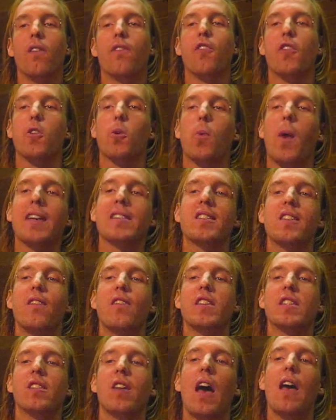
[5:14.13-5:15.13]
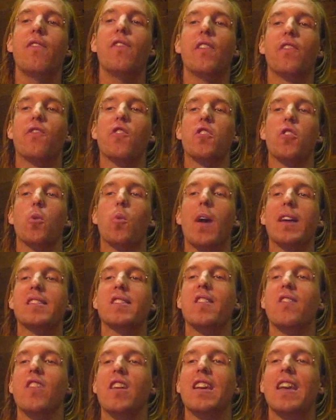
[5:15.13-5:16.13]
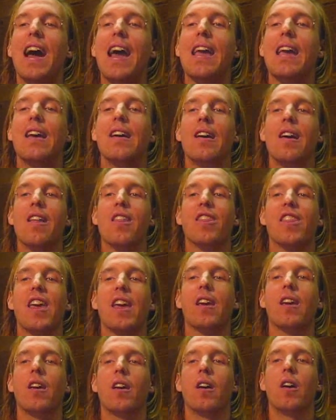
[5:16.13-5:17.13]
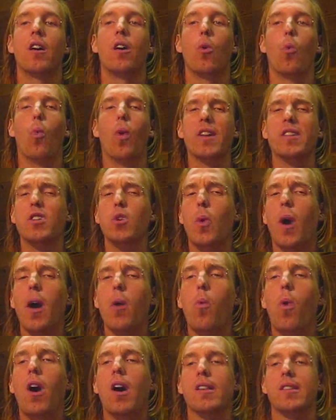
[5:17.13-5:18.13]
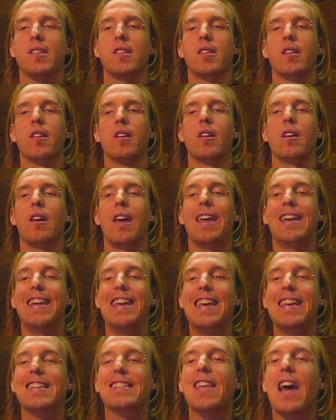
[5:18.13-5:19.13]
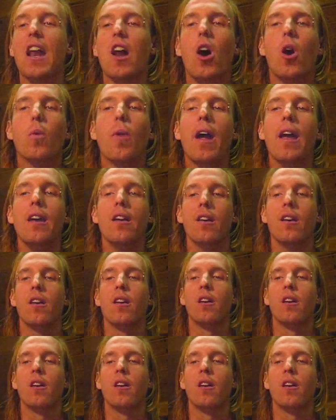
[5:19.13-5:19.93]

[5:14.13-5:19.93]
For the rest of his life and for the rest of the night, think, what do I want? And is that all right?